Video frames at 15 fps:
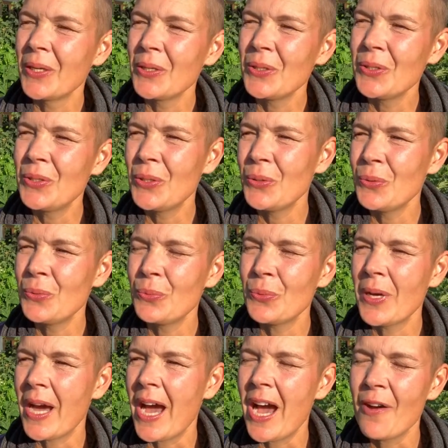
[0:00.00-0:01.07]
you
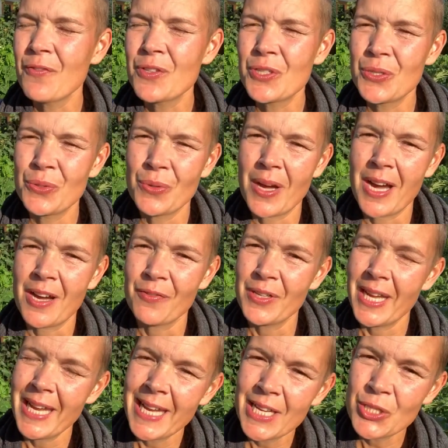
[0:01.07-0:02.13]
have to have an
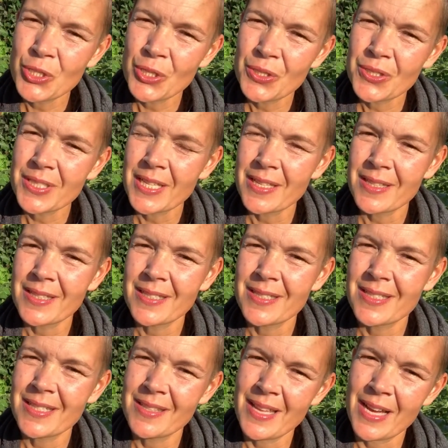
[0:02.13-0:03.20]
agent,
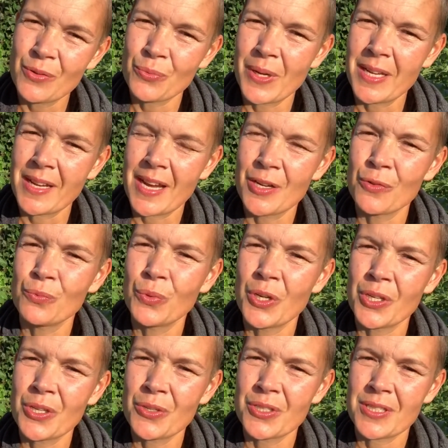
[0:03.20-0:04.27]
and that way kind of
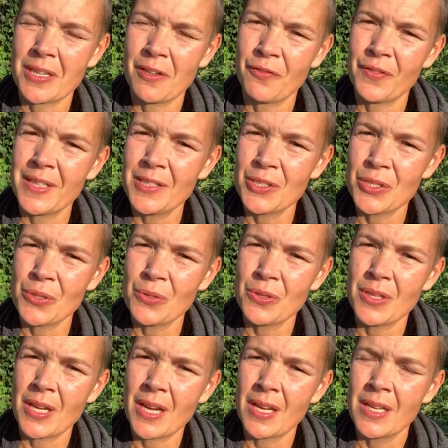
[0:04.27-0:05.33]
work yourself into
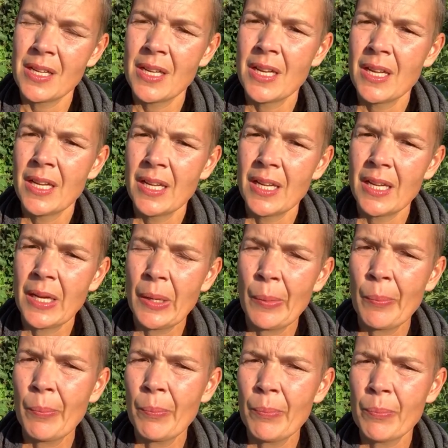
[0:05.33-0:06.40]
the
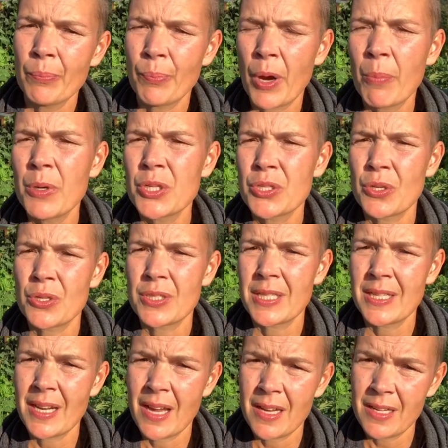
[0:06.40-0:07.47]
publishers
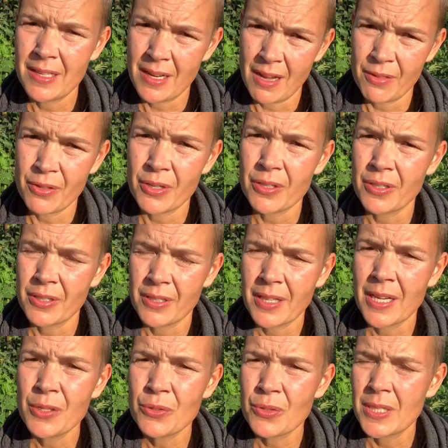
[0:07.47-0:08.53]
in other
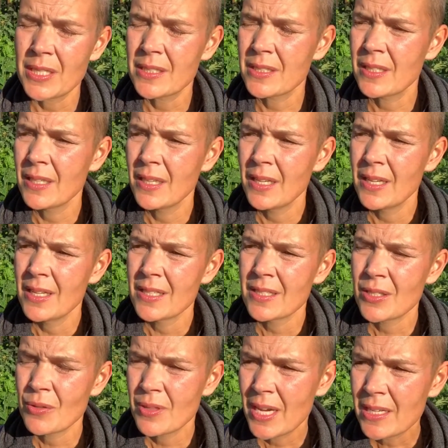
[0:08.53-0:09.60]
countries.
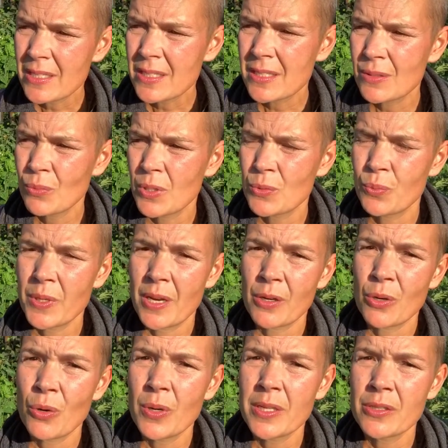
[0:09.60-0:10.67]
So that's what we are
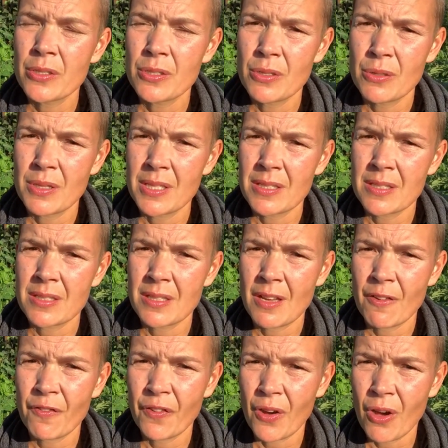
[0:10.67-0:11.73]
going to do this
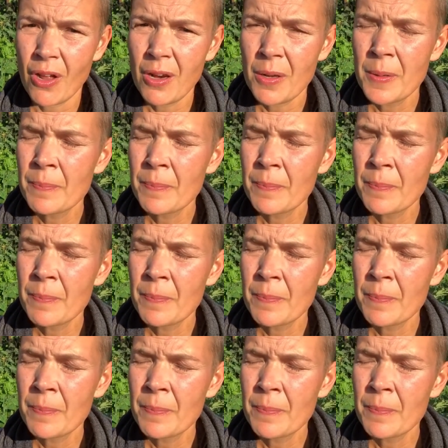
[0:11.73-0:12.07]
fall,